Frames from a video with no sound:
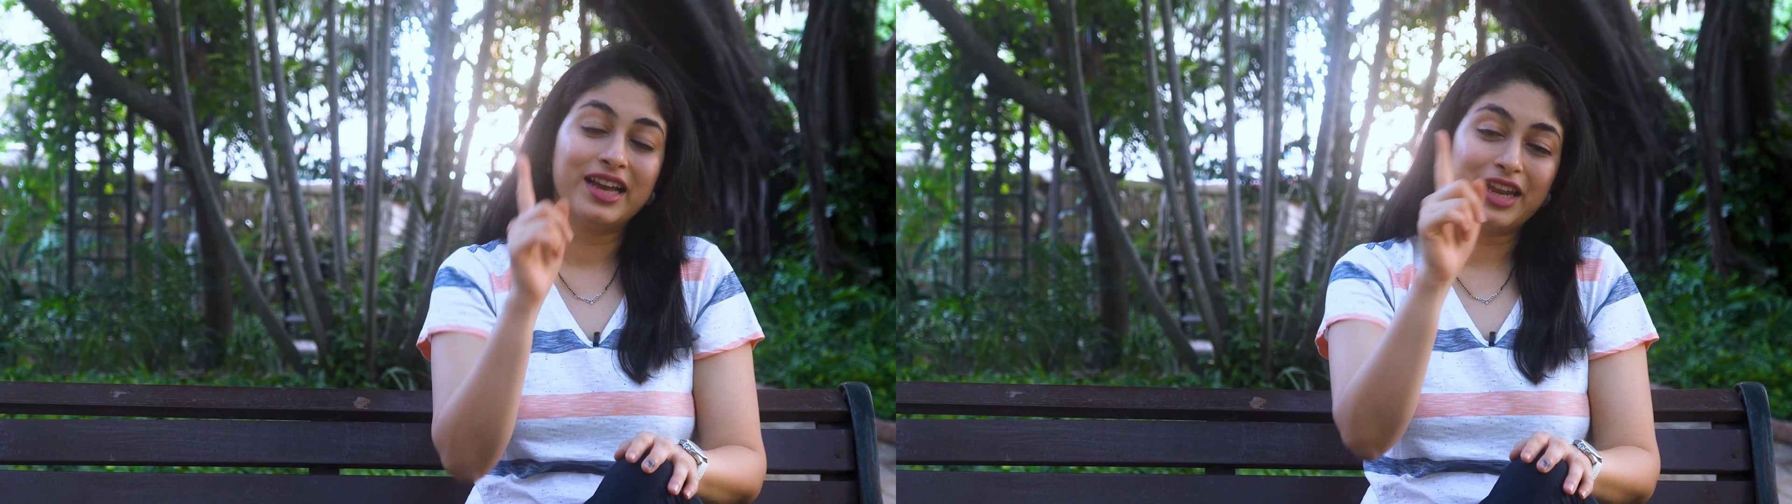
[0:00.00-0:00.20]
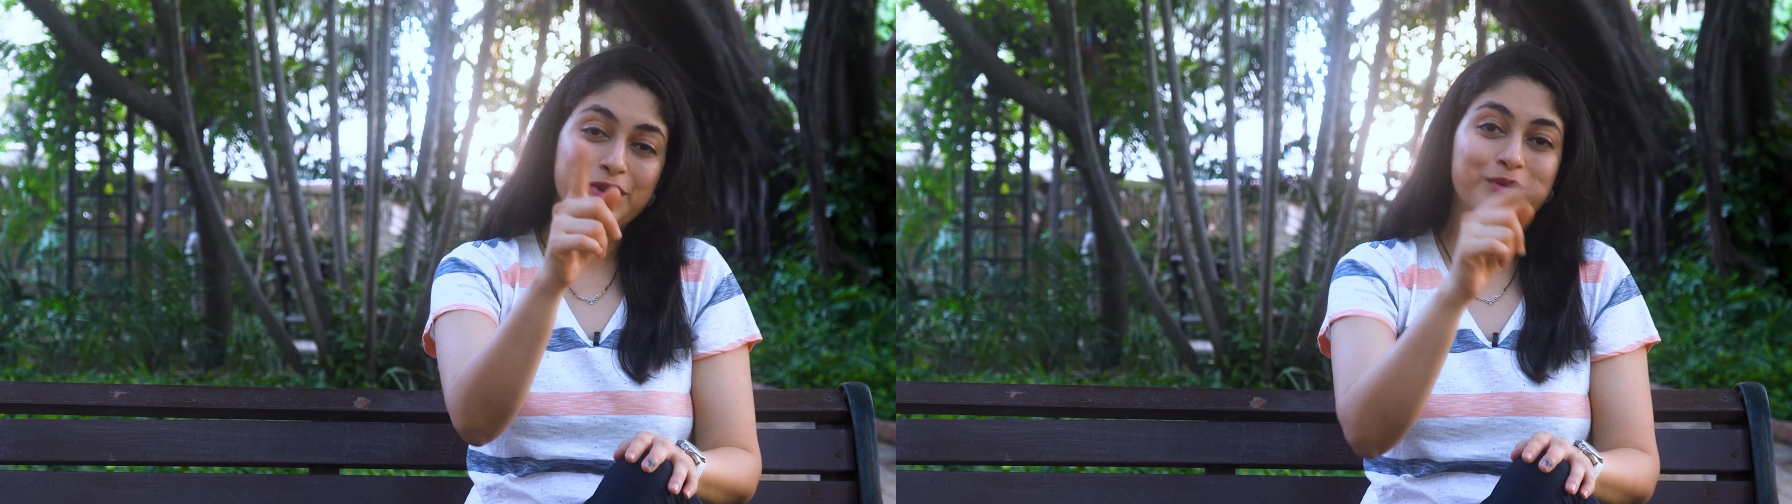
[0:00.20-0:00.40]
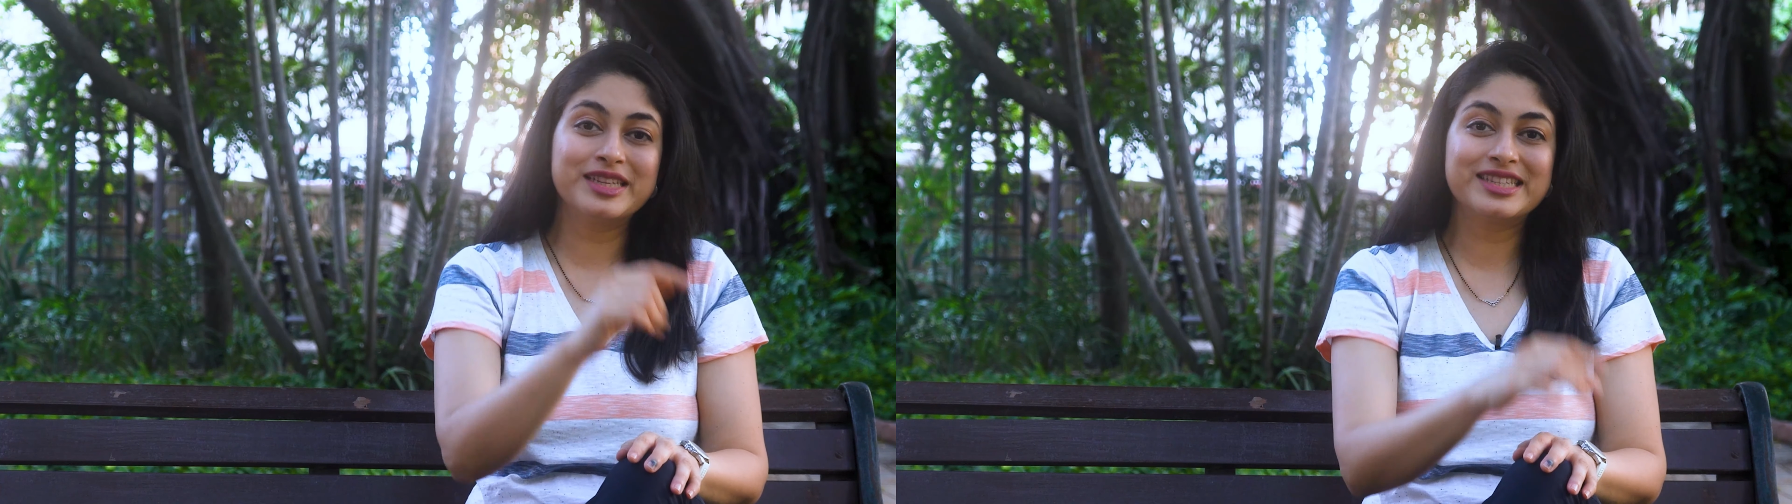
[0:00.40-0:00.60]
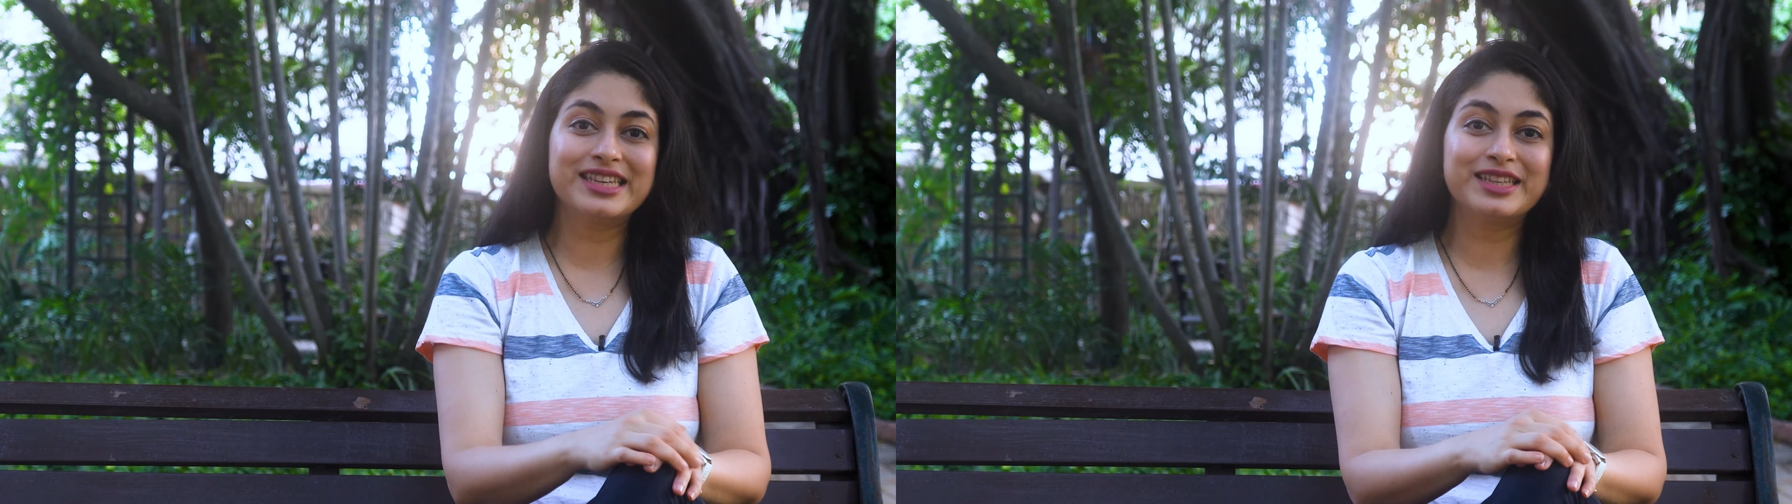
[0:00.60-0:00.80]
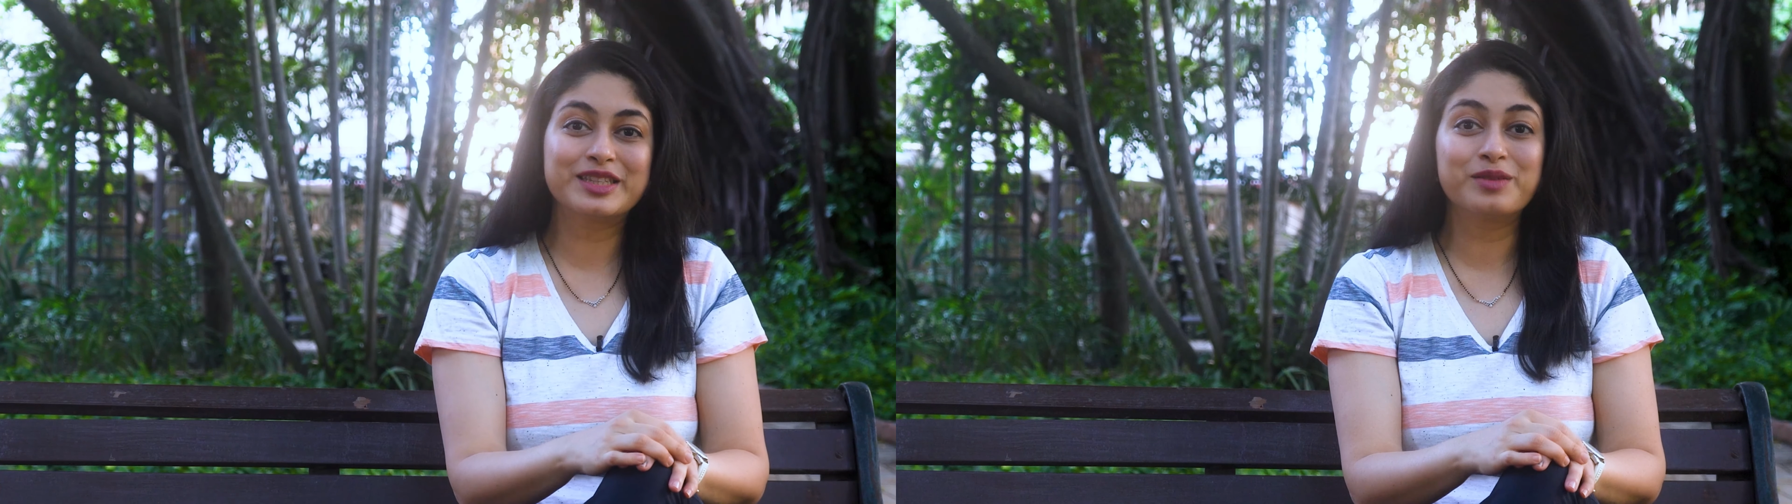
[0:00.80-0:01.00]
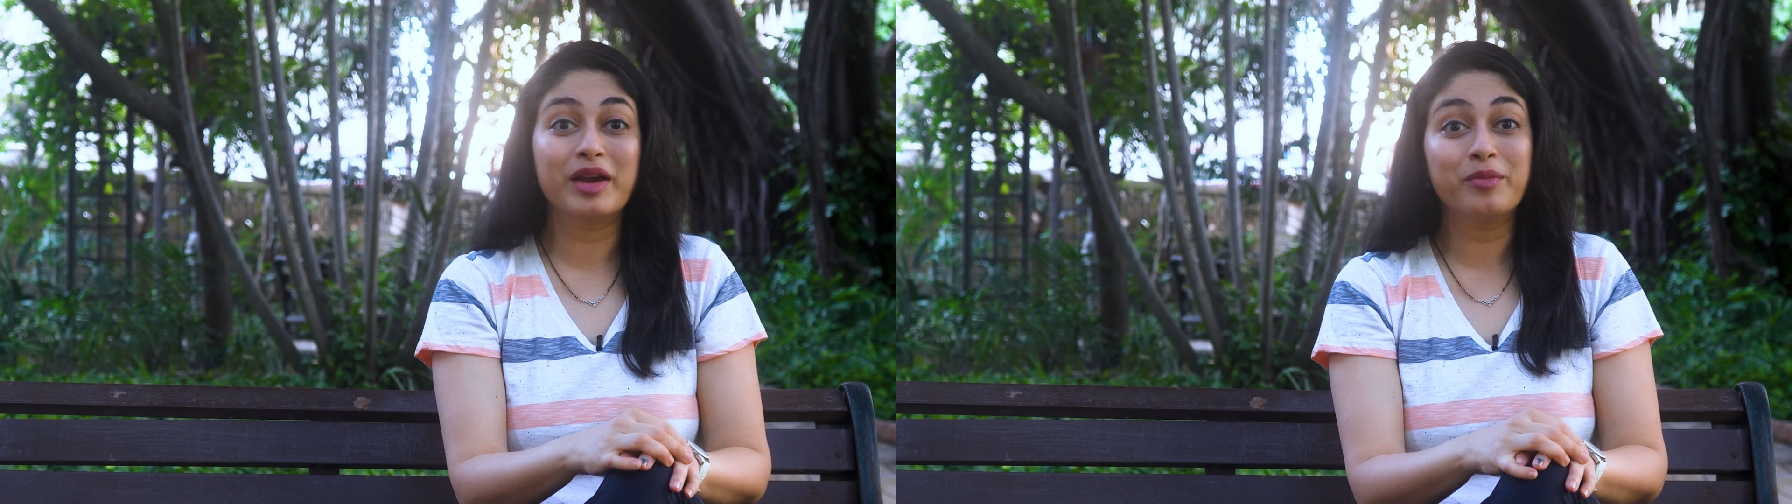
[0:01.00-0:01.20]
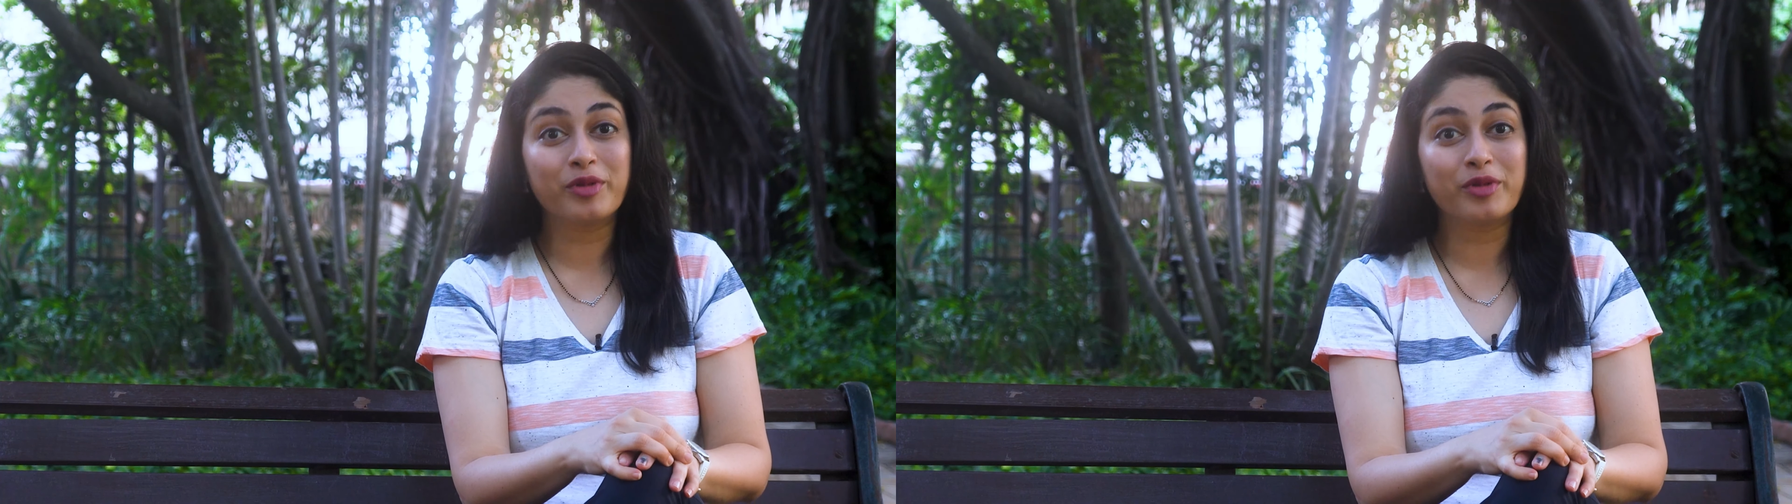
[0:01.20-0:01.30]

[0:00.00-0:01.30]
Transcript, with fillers: and you can see this in my